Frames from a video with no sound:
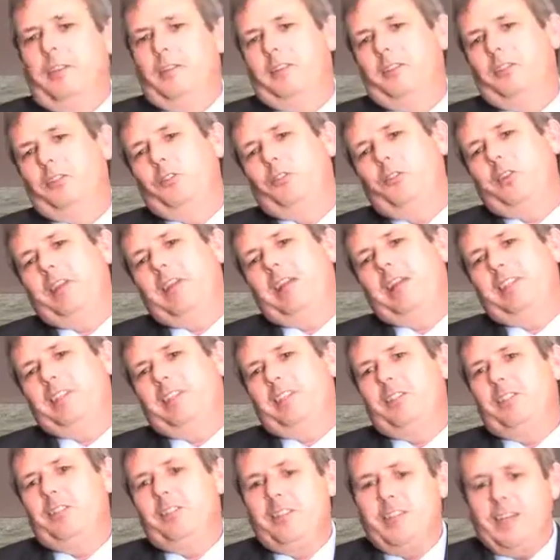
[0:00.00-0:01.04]
The short
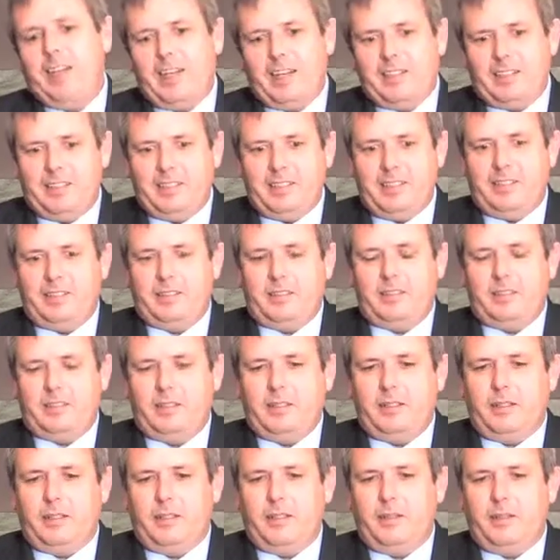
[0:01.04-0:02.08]
answer to that is
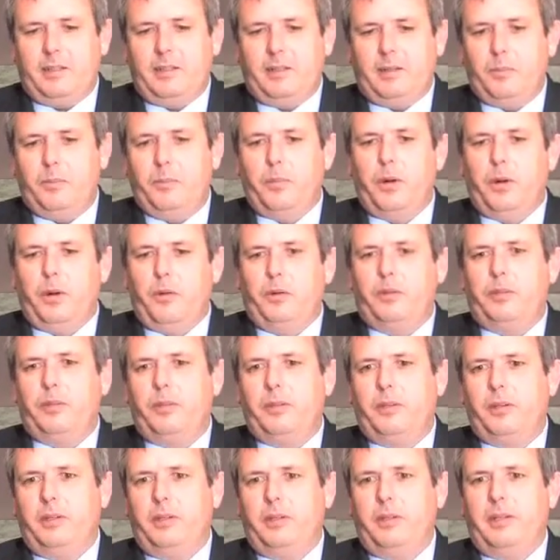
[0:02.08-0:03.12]
both.
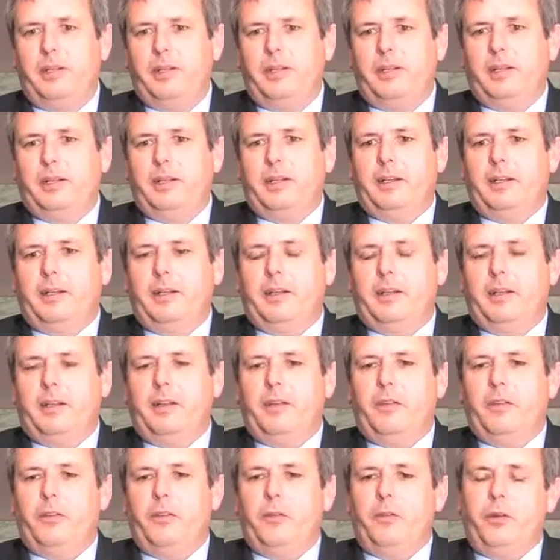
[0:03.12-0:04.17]

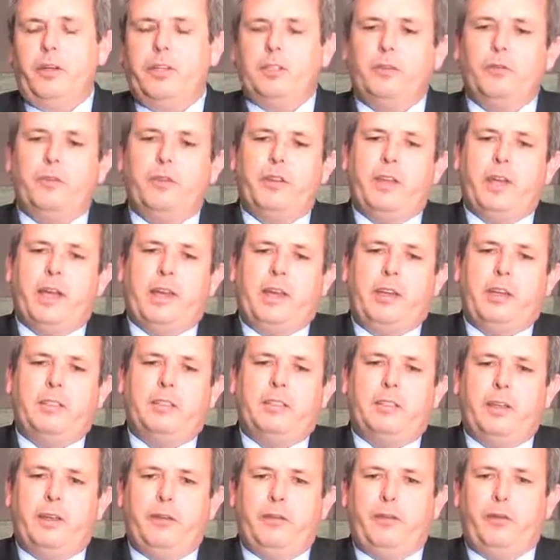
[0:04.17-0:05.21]
The reason for that
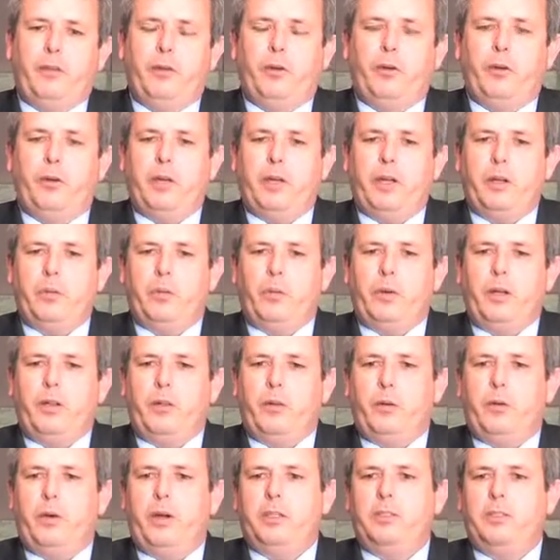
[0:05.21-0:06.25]
is if you look at where
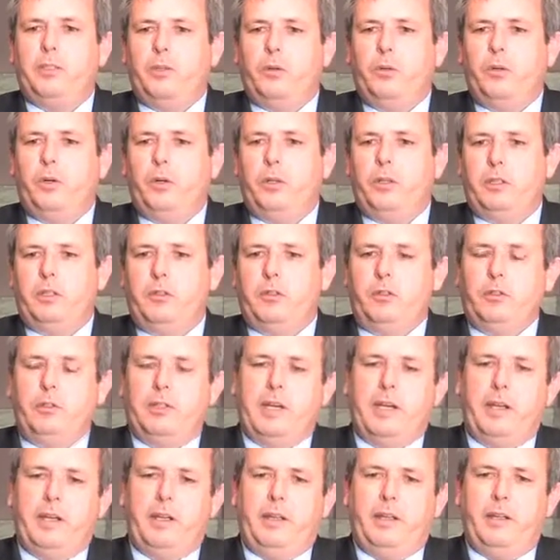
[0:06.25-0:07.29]
the rest of the world is
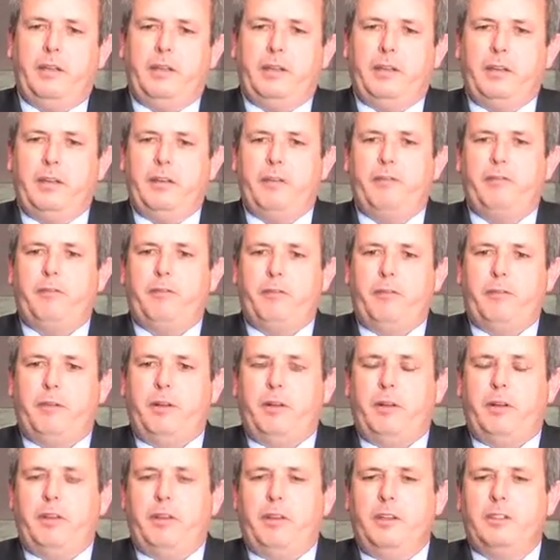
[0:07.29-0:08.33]
today,
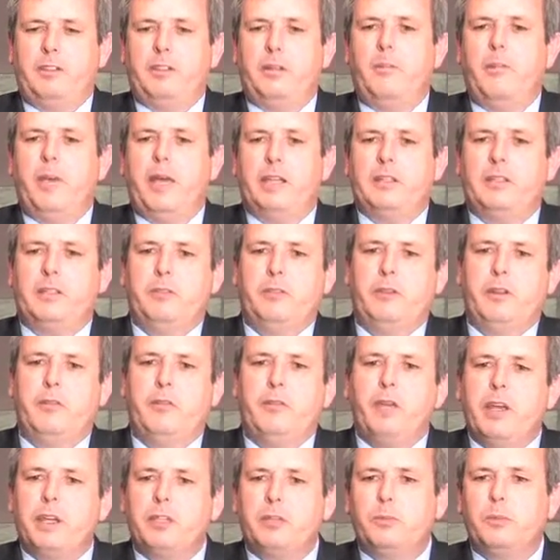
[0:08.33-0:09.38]
there's a massive
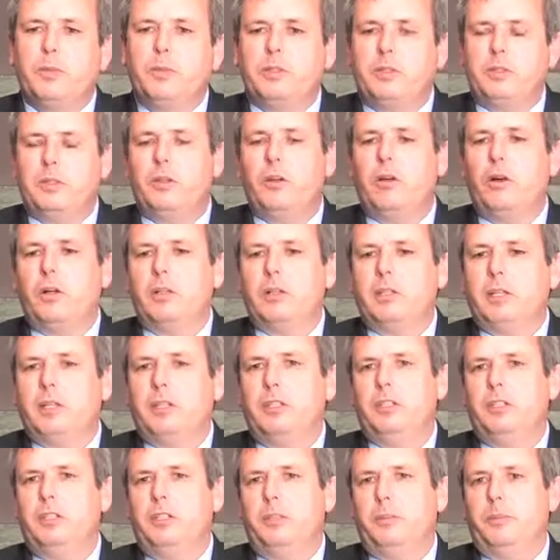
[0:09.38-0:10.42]
investment in
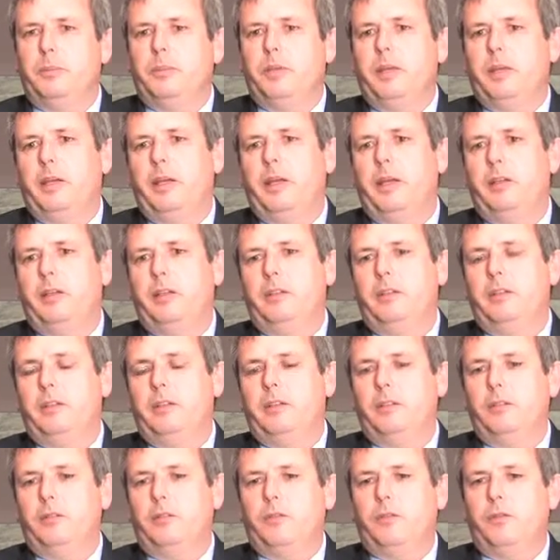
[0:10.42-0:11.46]
contact chip, and
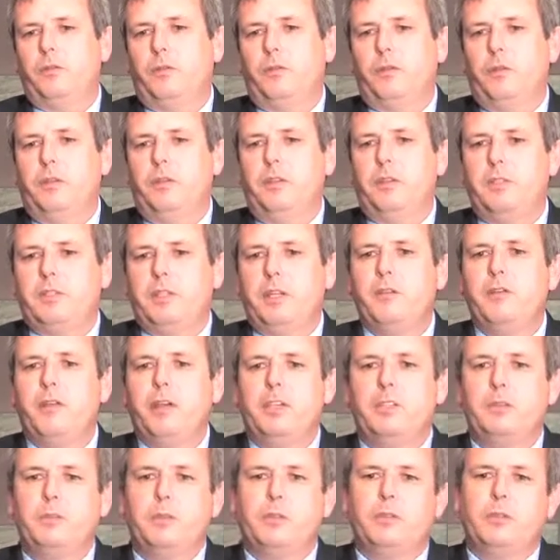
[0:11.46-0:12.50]
this
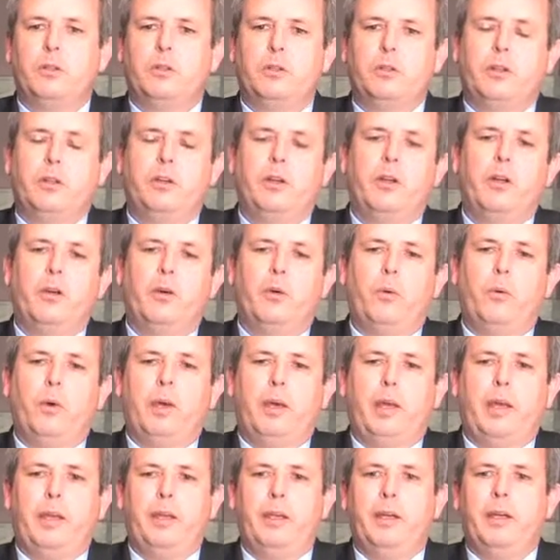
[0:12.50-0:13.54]
investment's not going to go
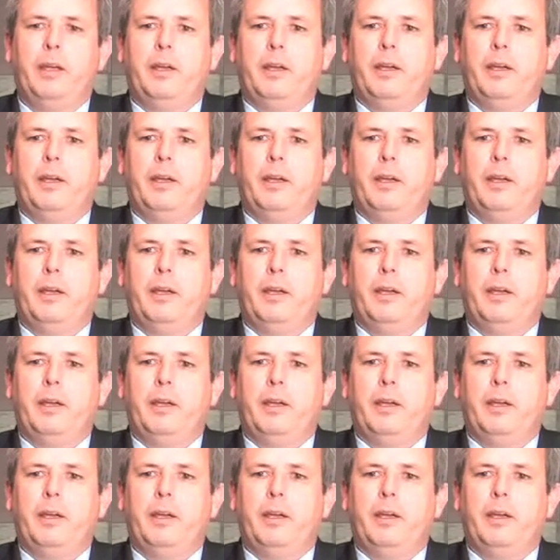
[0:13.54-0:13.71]
away.